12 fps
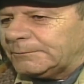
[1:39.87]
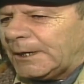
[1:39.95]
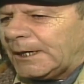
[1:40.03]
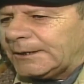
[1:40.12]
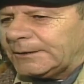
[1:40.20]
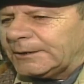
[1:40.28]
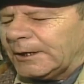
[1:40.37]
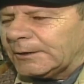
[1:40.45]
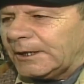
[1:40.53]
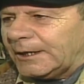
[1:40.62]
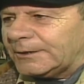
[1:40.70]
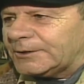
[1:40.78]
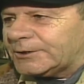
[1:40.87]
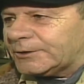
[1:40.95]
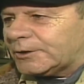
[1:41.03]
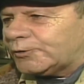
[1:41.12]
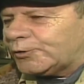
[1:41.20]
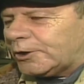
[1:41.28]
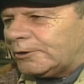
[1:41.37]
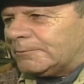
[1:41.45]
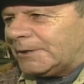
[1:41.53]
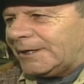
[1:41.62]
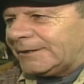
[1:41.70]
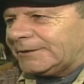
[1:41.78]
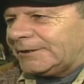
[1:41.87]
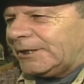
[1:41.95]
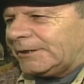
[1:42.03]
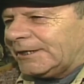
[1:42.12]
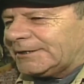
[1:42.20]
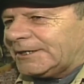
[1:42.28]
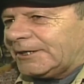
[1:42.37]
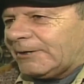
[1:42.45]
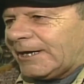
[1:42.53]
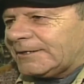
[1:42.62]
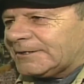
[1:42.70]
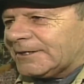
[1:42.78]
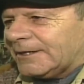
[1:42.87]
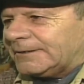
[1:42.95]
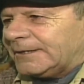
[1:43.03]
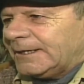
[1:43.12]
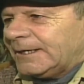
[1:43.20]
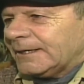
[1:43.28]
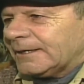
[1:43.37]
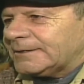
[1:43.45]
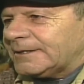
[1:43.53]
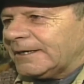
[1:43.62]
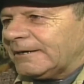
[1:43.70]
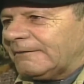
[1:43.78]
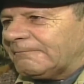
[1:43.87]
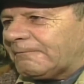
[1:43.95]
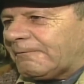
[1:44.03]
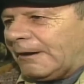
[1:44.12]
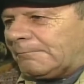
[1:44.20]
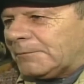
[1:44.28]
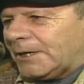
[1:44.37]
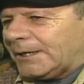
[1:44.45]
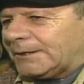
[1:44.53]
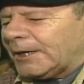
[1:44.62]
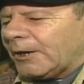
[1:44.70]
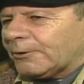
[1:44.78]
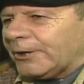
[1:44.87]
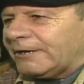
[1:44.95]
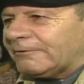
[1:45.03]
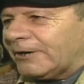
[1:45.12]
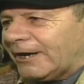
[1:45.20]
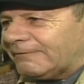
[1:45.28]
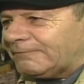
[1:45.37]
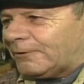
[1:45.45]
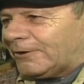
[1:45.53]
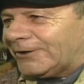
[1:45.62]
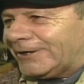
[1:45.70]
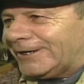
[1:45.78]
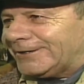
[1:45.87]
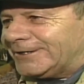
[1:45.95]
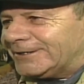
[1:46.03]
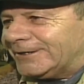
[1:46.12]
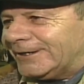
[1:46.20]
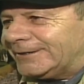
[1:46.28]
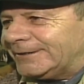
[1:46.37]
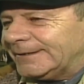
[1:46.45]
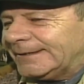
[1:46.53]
my guns to my let's see grandson because they come from my great grandfather had these guns.